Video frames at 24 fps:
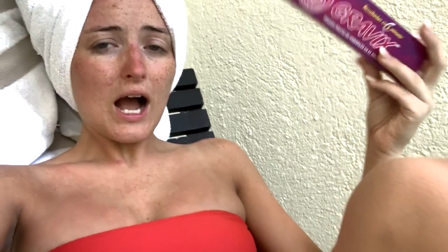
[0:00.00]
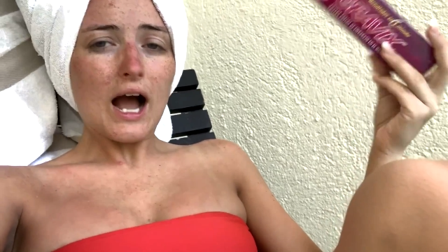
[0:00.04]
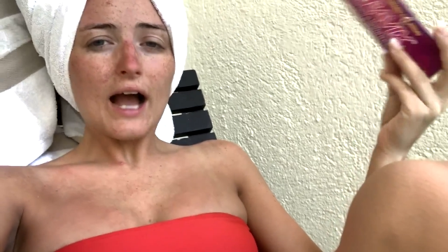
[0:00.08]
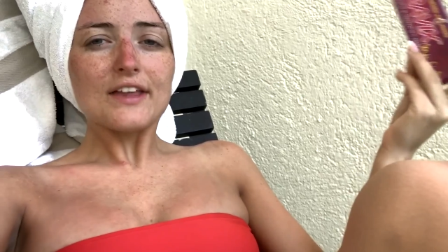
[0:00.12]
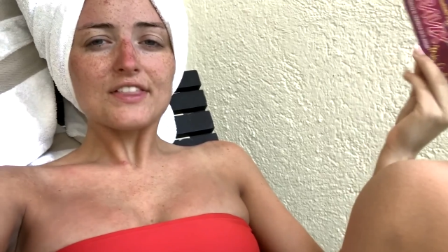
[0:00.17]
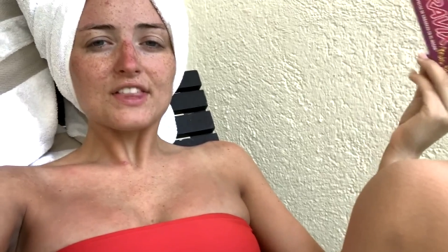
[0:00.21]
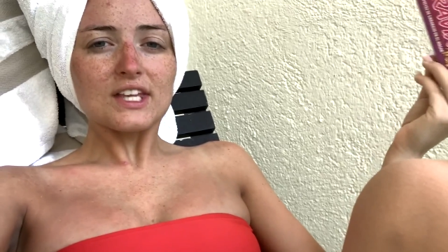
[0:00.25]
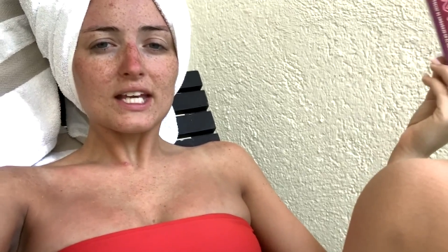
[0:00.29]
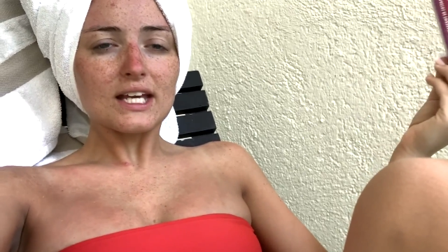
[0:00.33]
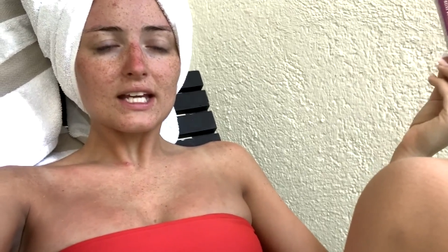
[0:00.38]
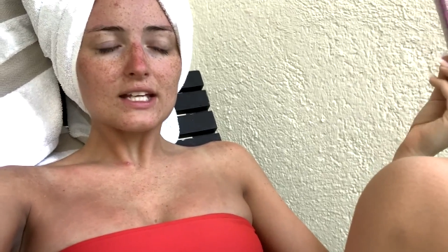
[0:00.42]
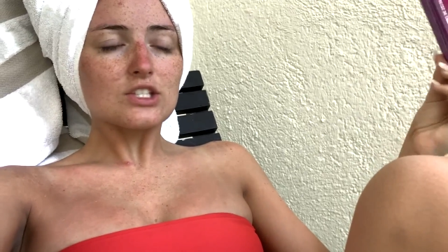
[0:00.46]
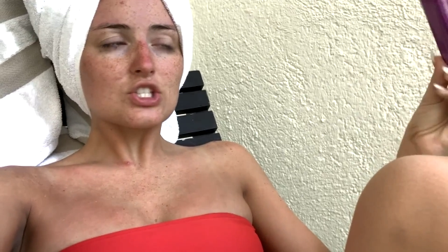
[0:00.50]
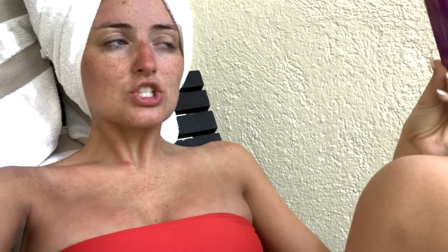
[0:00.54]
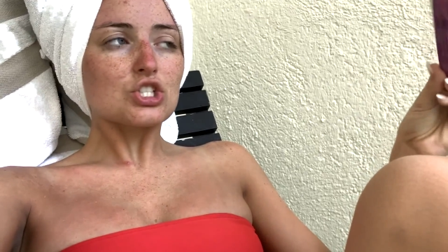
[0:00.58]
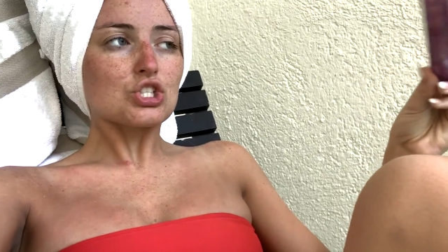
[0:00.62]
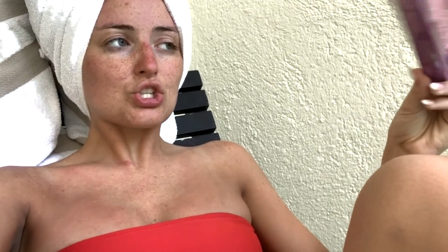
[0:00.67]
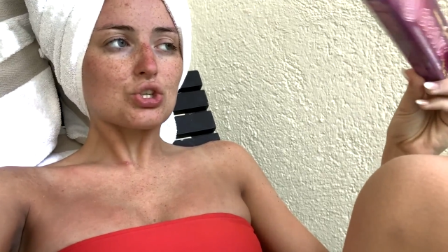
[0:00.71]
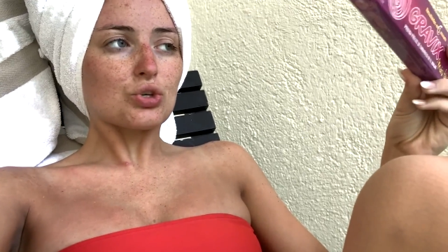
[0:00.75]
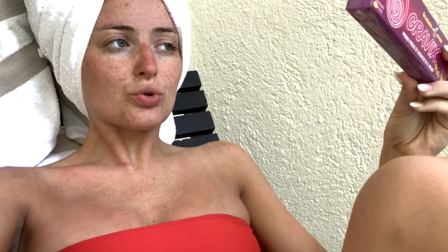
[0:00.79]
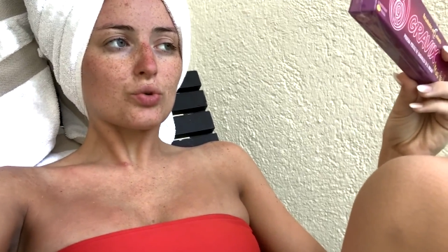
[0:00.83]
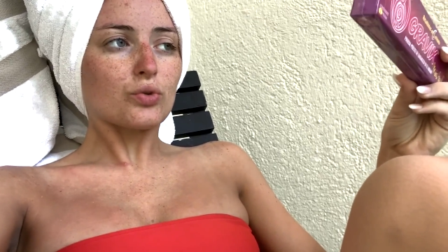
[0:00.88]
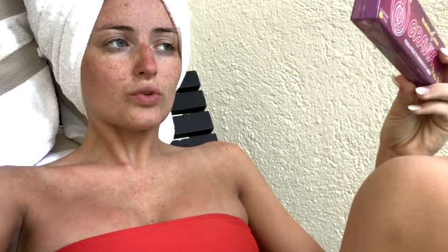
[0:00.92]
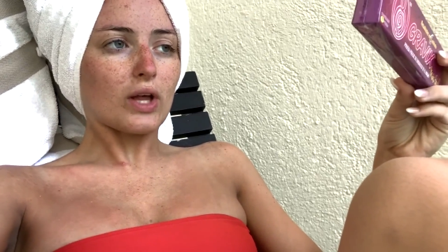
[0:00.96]
I think it's
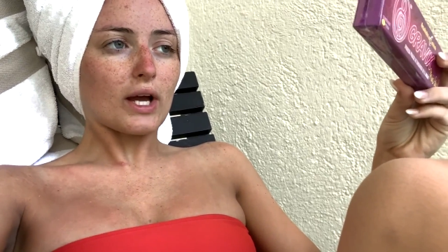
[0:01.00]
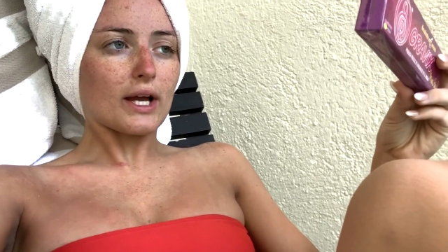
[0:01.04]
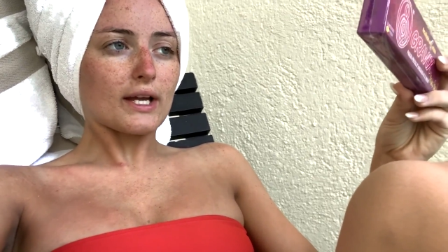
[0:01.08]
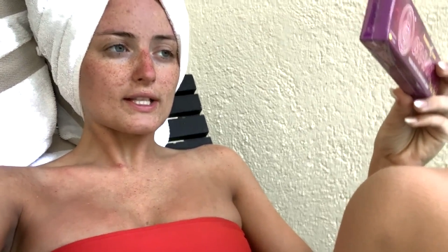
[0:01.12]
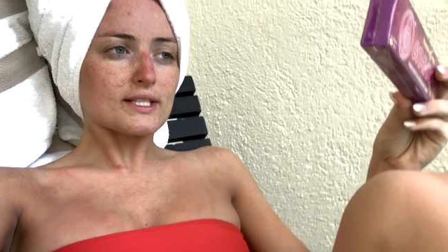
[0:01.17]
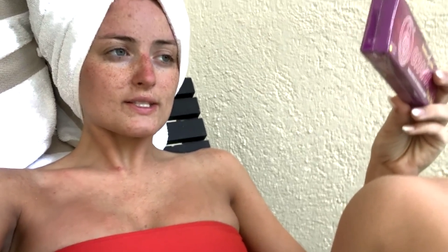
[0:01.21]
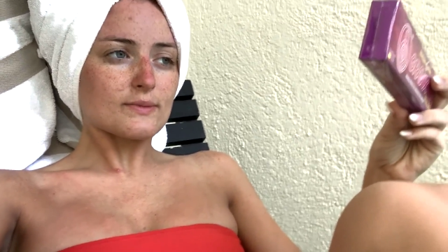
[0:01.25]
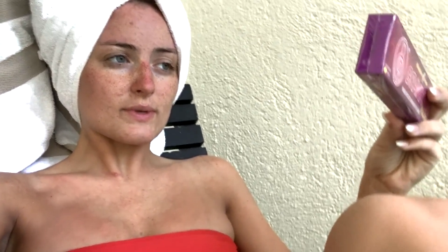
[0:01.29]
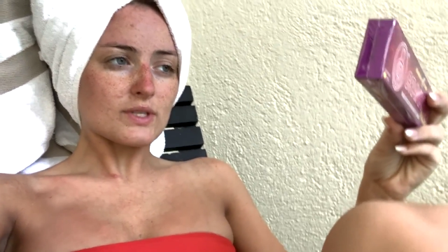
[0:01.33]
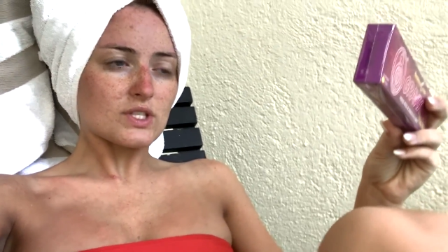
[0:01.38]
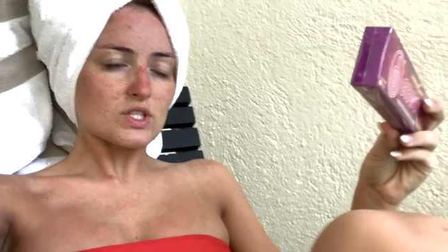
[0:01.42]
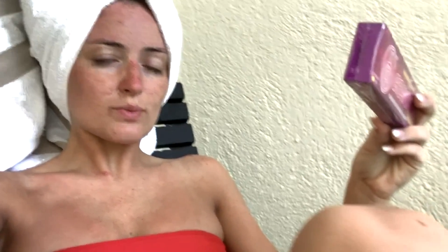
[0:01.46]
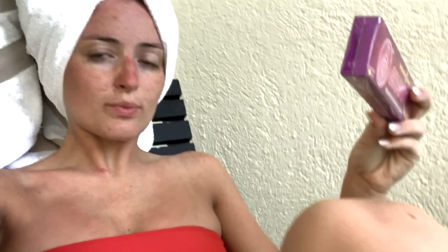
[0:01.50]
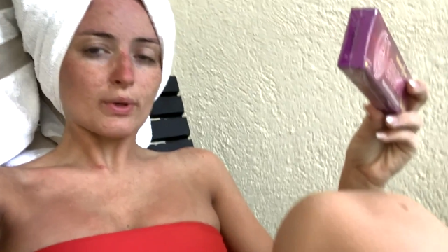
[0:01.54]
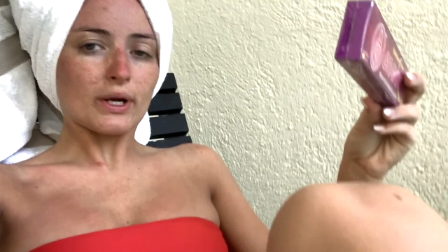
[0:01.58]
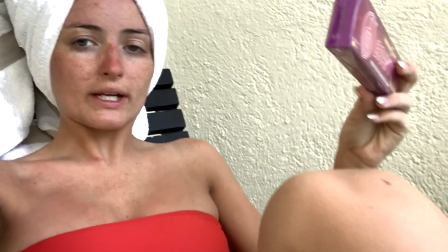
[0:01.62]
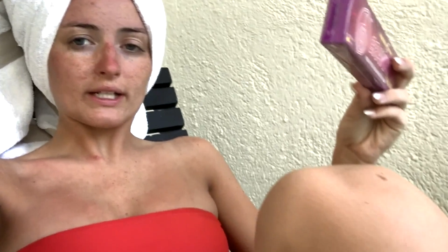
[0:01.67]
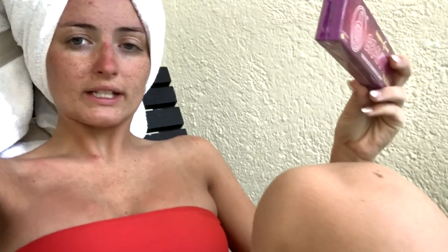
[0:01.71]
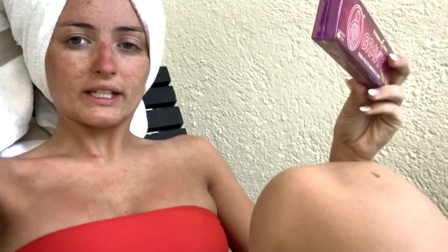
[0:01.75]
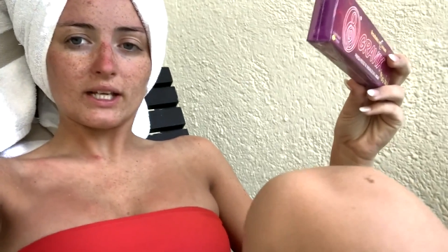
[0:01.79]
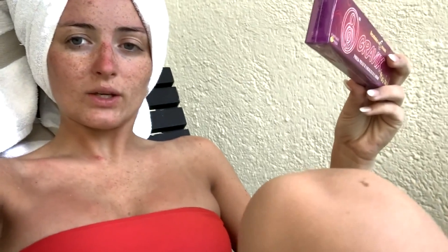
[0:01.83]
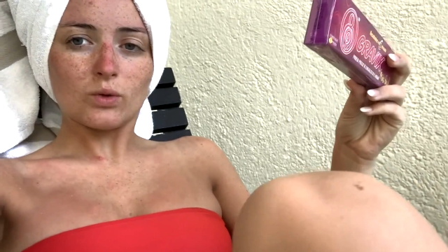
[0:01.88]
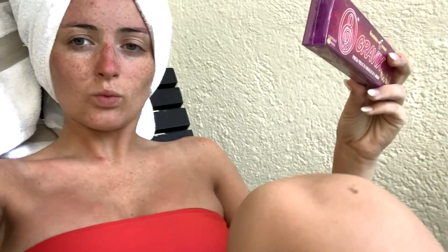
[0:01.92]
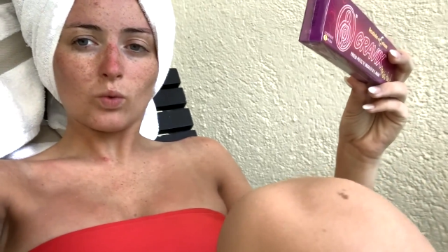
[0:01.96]
two lines means
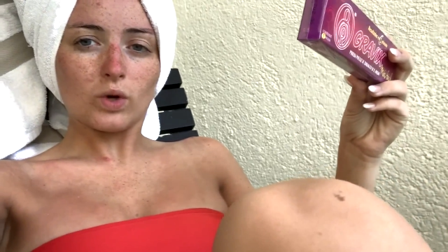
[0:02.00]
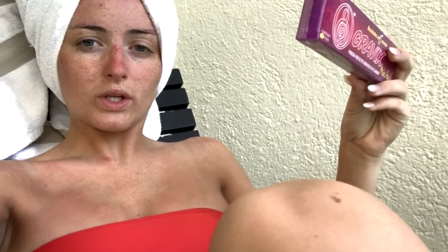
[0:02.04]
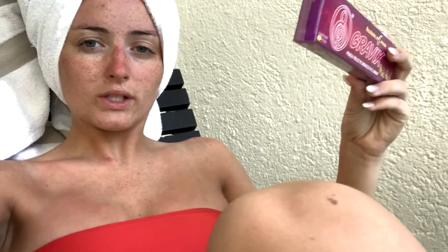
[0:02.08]
pregnant and